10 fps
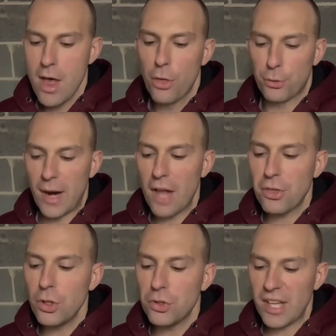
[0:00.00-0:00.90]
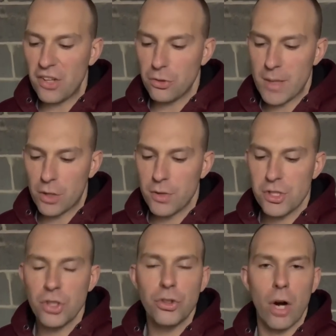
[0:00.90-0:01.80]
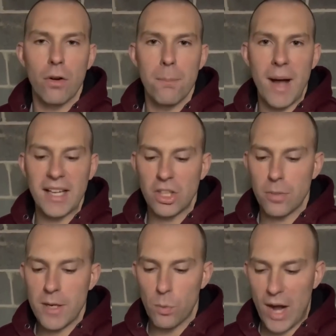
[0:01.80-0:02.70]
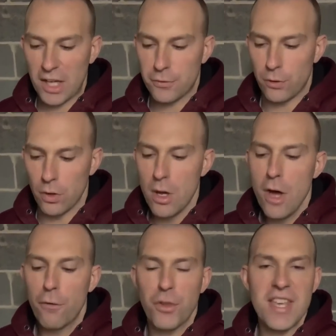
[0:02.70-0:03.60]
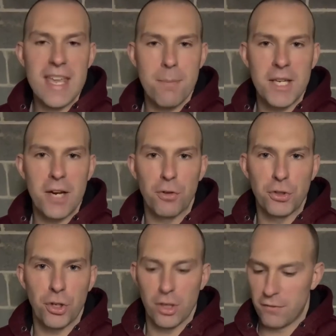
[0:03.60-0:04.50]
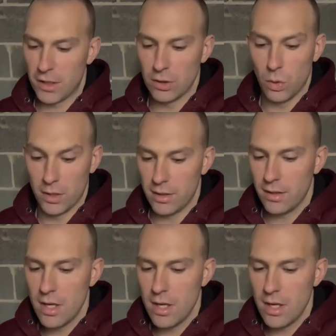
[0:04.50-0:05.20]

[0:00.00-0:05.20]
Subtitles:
Throughout the New Testament, Christians are reminded to be watchful for the imminent return of their Lord.